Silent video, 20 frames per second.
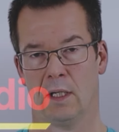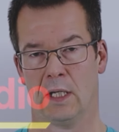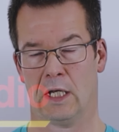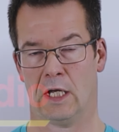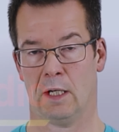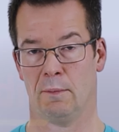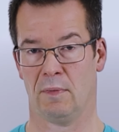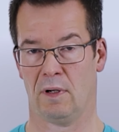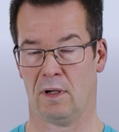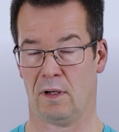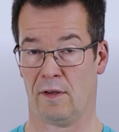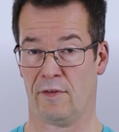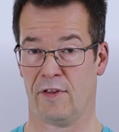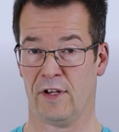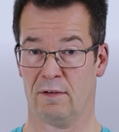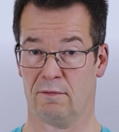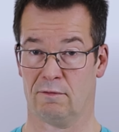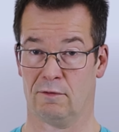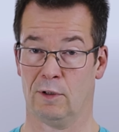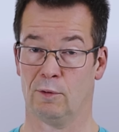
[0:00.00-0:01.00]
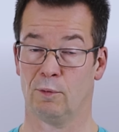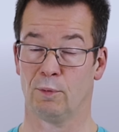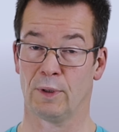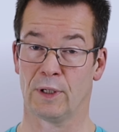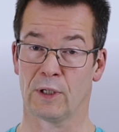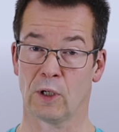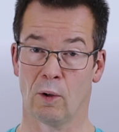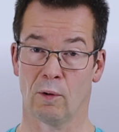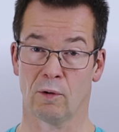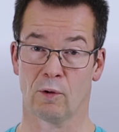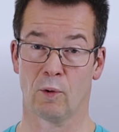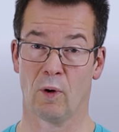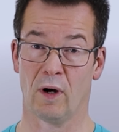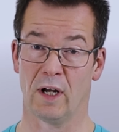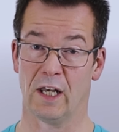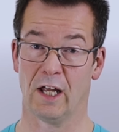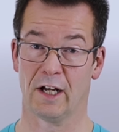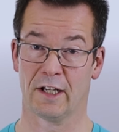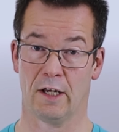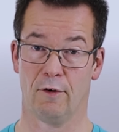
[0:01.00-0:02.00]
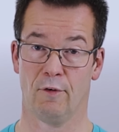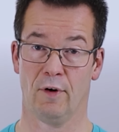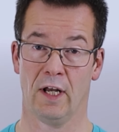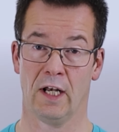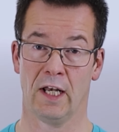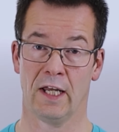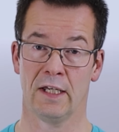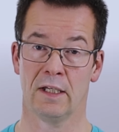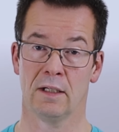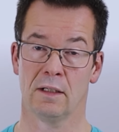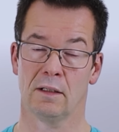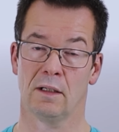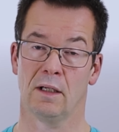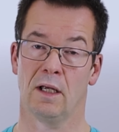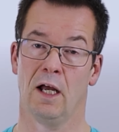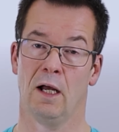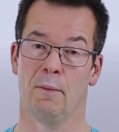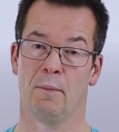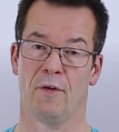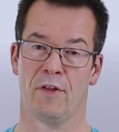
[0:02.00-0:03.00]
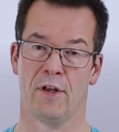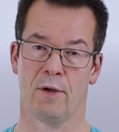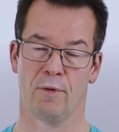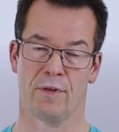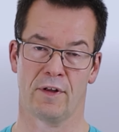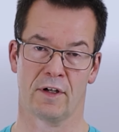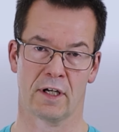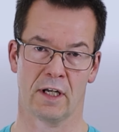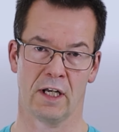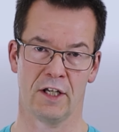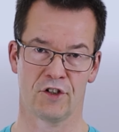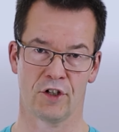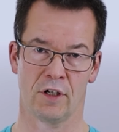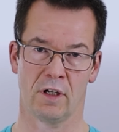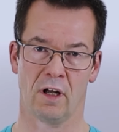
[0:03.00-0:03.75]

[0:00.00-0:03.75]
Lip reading: I think, we got quite lucky, really. I think with a collision